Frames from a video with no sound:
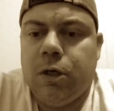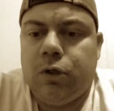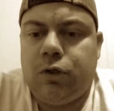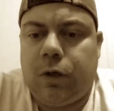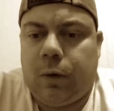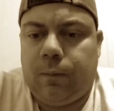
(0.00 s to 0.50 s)

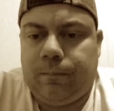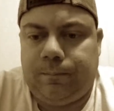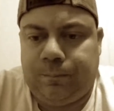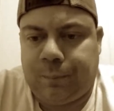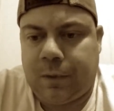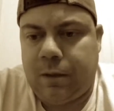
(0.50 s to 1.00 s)
So,
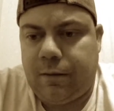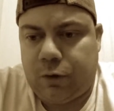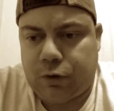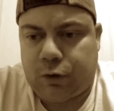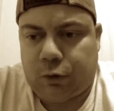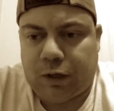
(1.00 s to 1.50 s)

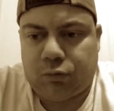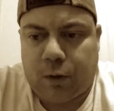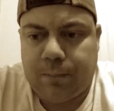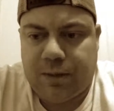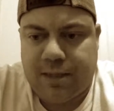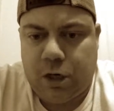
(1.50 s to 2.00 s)
there's a direct
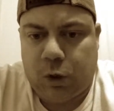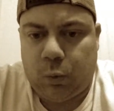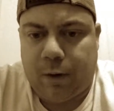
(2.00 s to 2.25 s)
run potential